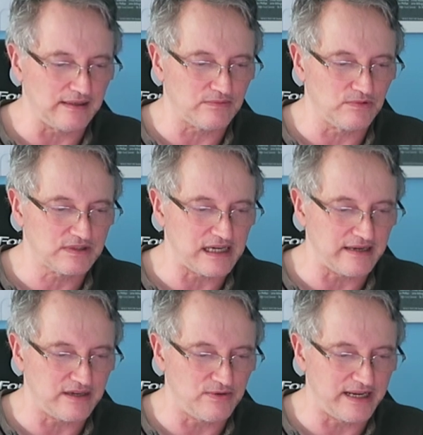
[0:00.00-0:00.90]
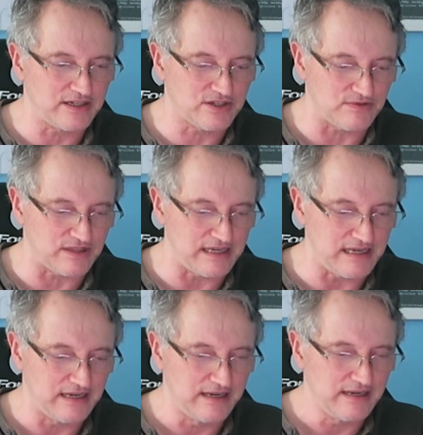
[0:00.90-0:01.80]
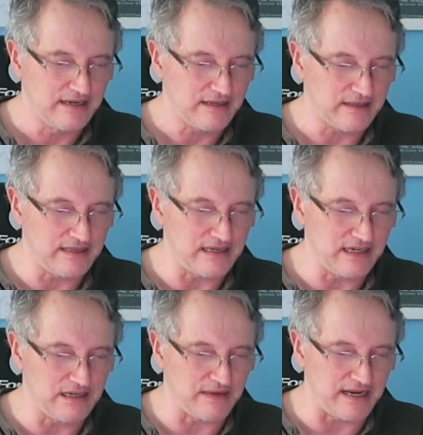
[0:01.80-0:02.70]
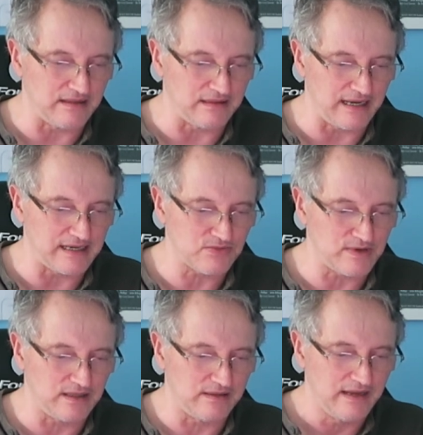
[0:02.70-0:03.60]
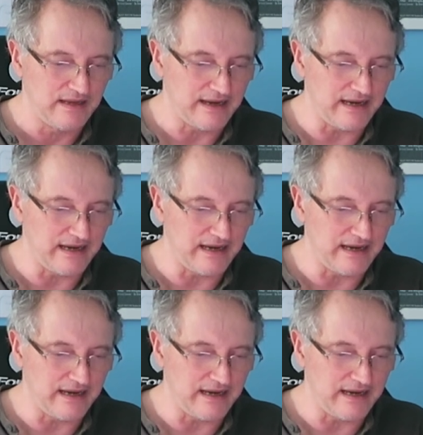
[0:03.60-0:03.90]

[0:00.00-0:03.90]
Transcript: it will take you into the email as well.